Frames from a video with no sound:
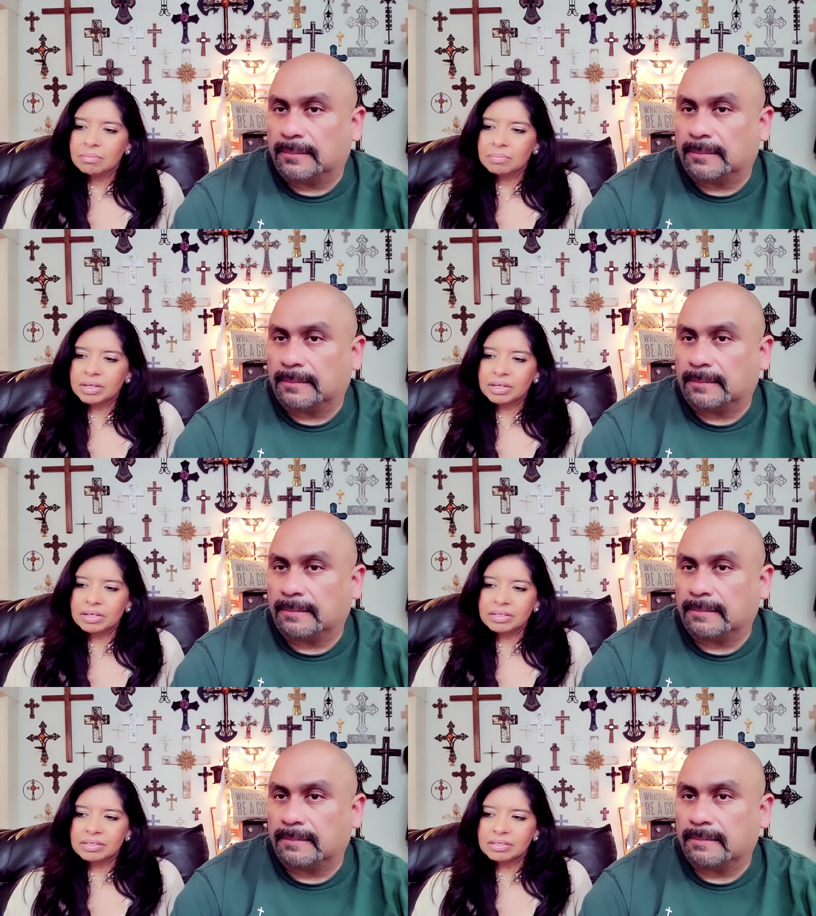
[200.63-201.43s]

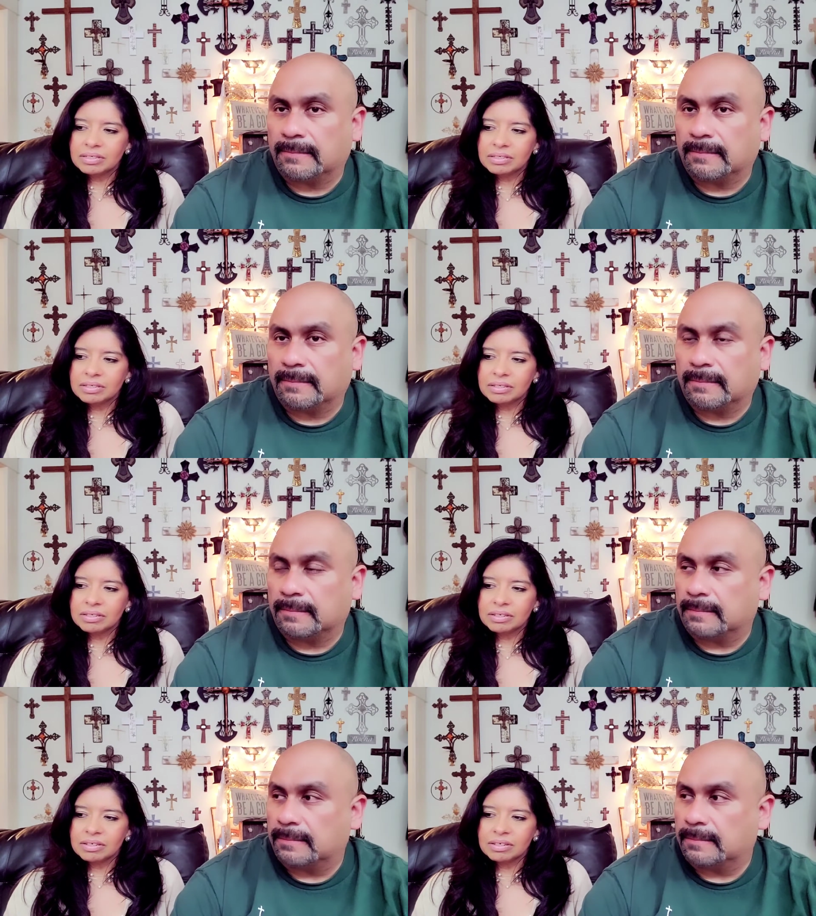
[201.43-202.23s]
Speaker 1: because
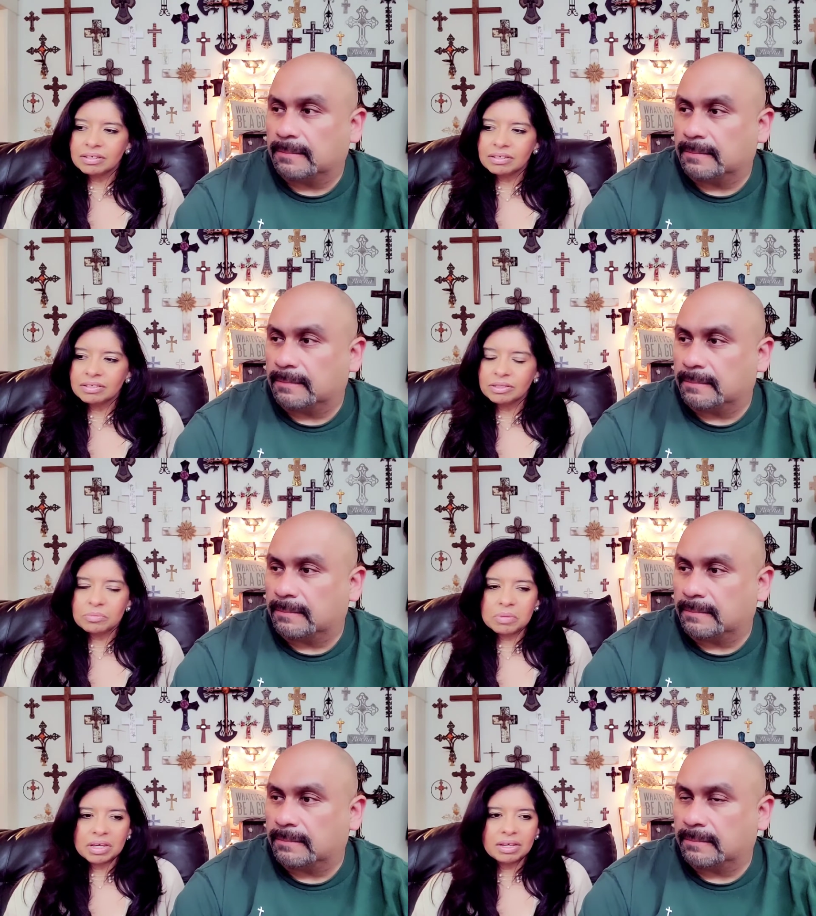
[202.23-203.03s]
to
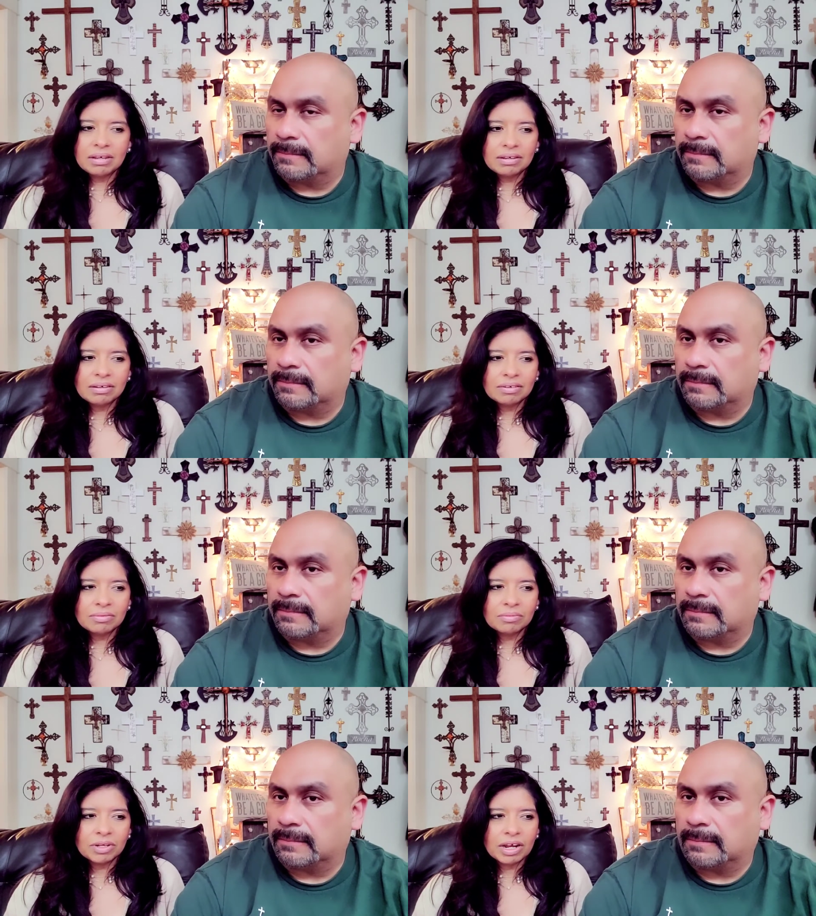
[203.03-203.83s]
me,
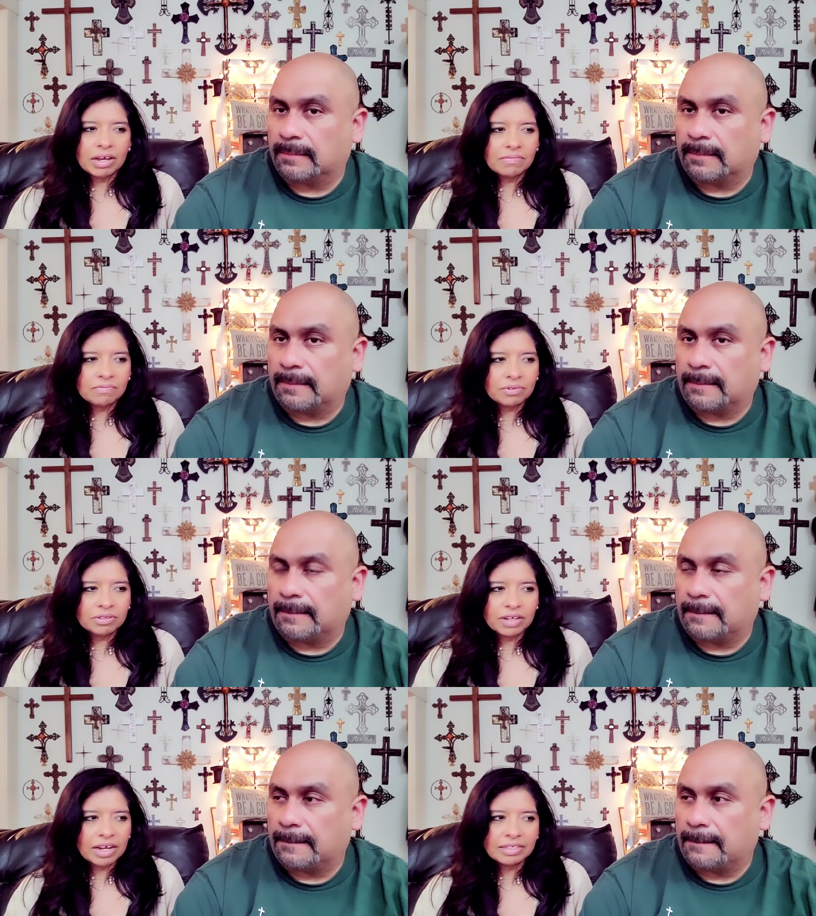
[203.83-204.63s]
when I
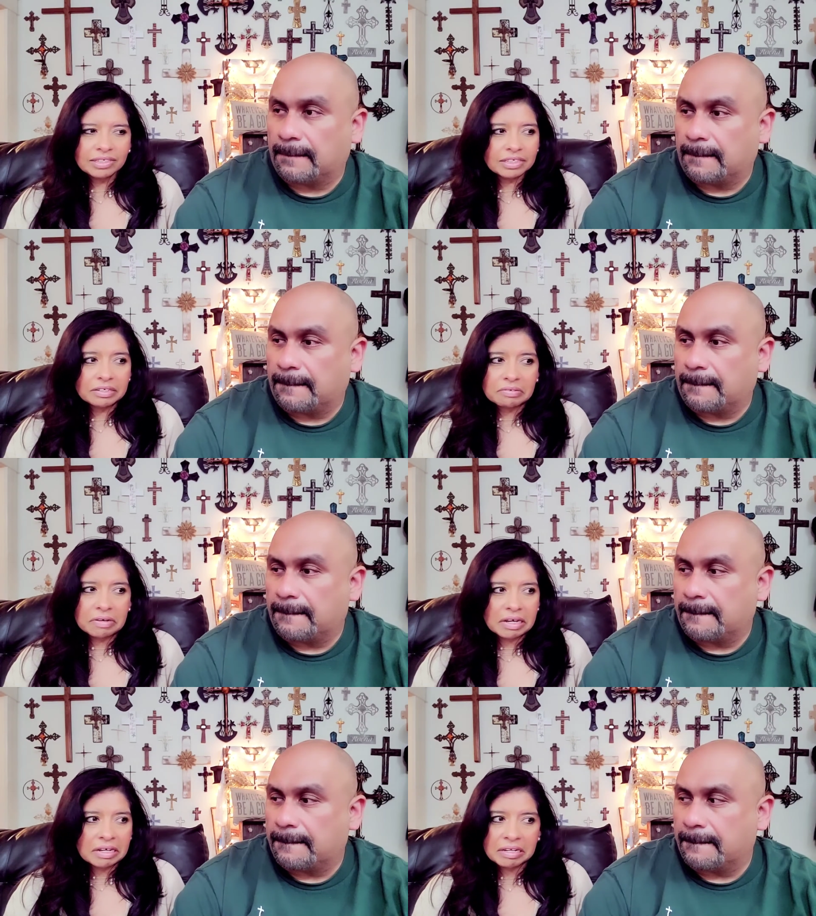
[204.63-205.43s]
first, I didn't know
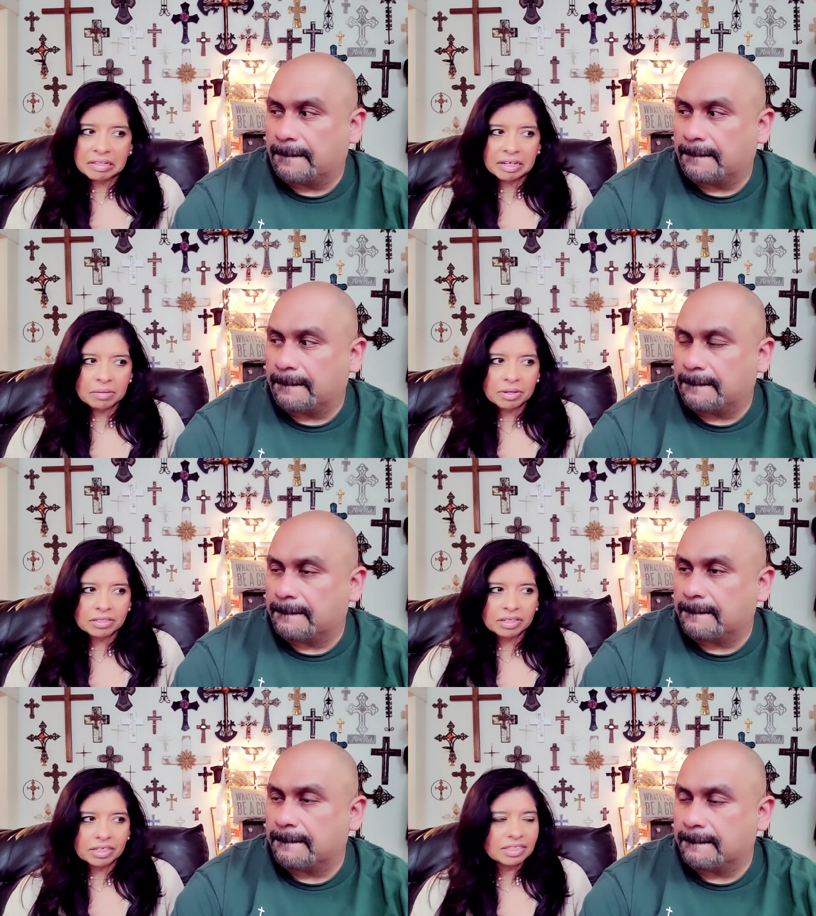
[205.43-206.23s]
anything
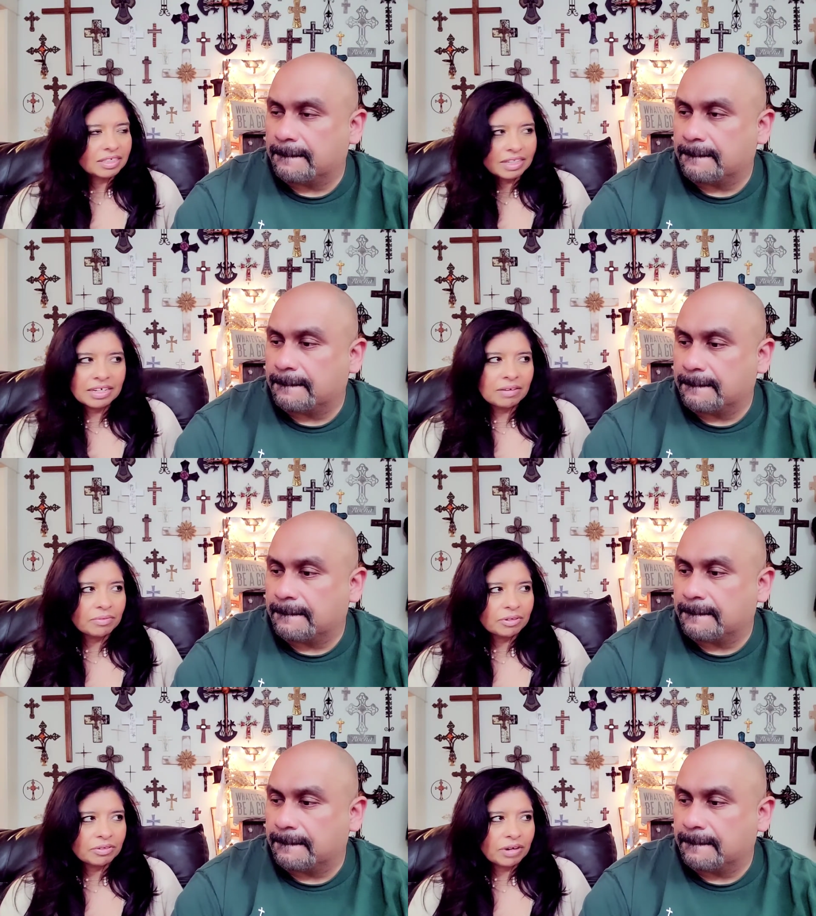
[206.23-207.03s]
about tongues because I never,